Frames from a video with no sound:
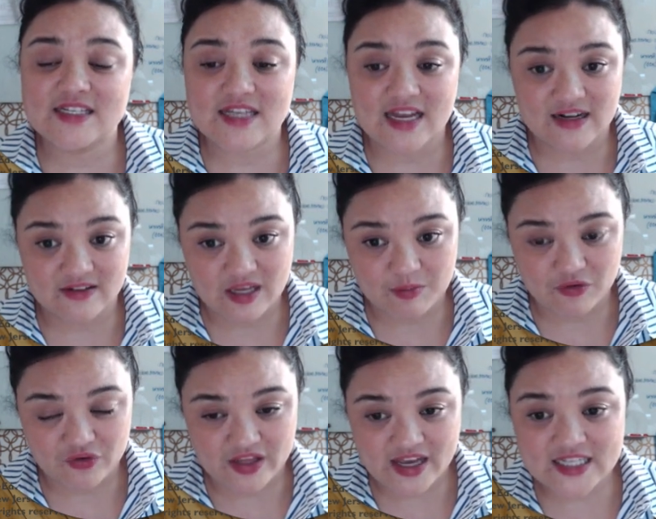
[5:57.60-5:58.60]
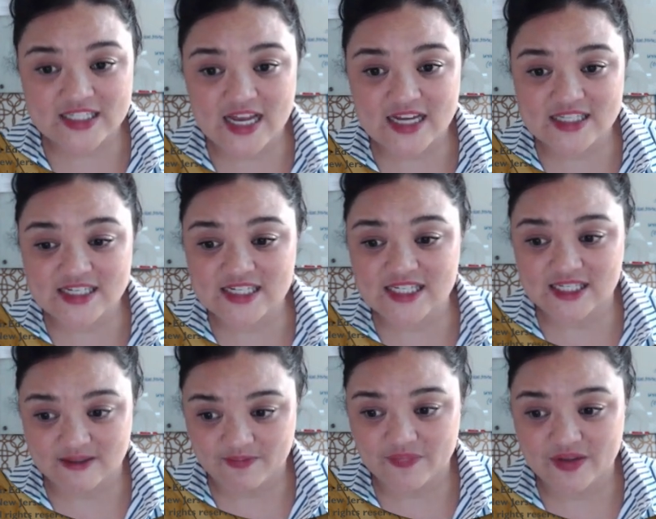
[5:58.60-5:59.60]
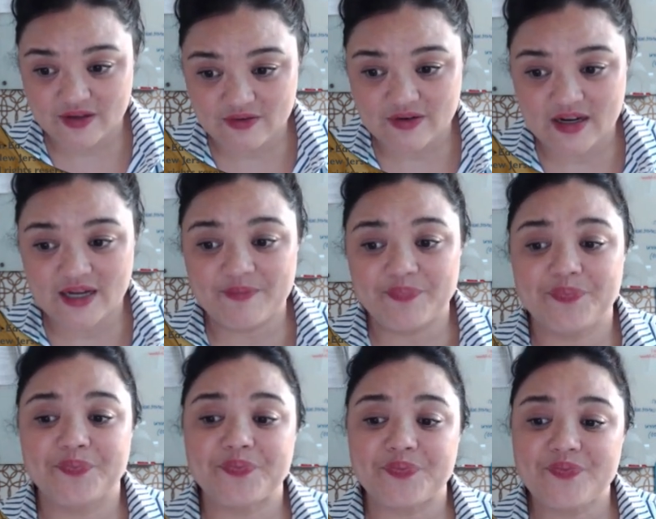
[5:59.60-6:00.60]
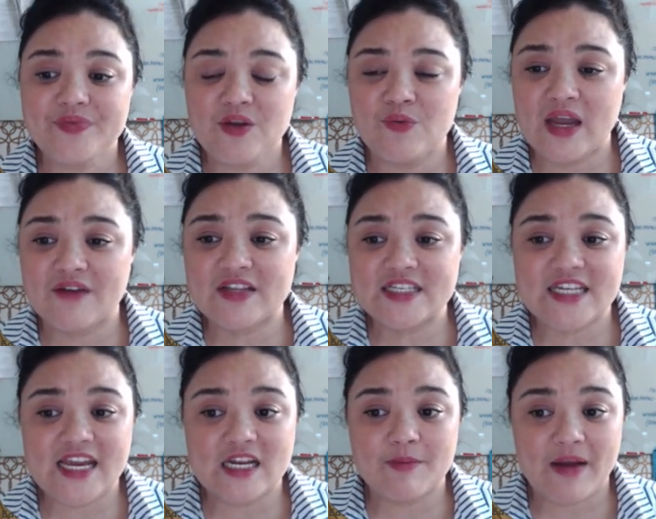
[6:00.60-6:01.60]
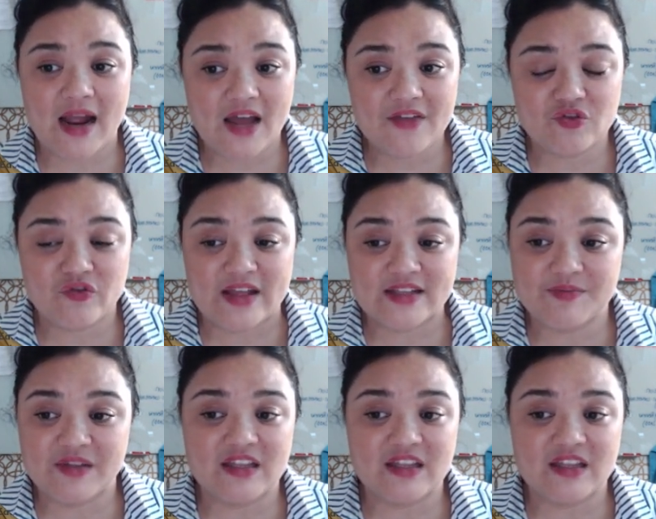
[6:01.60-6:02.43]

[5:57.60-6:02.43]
and a label for the x-axis, right? We have the data path, so that's simply the